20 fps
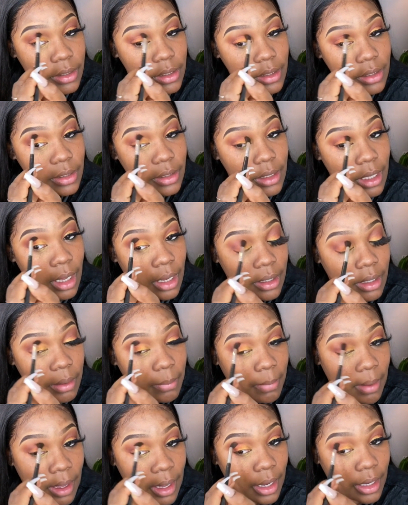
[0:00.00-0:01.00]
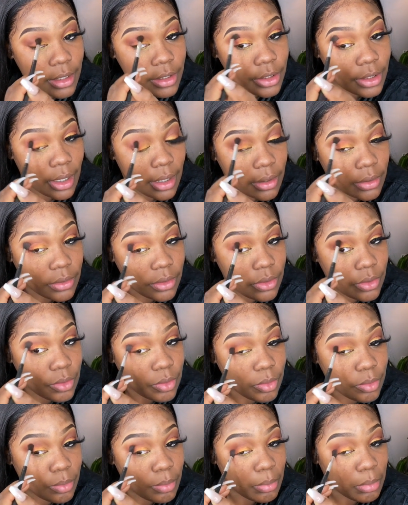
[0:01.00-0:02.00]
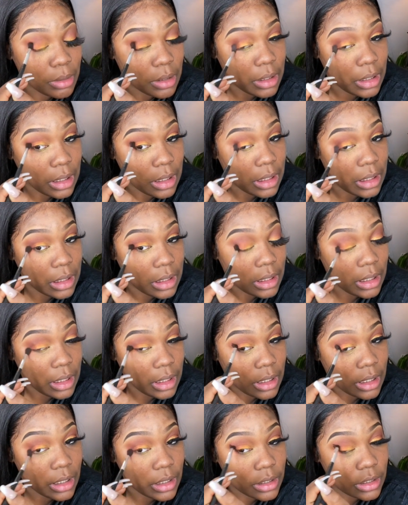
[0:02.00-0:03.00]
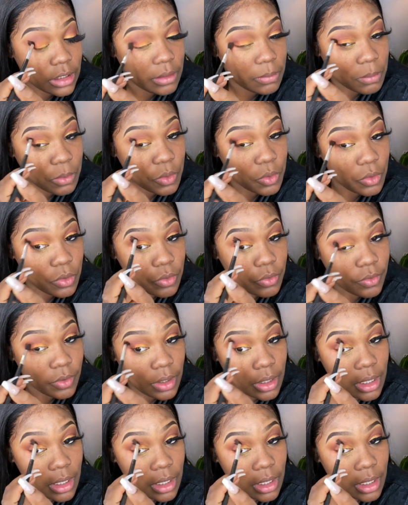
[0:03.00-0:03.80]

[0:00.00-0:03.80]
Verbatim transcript: This is how I get my eyeshadow to blend in smooth.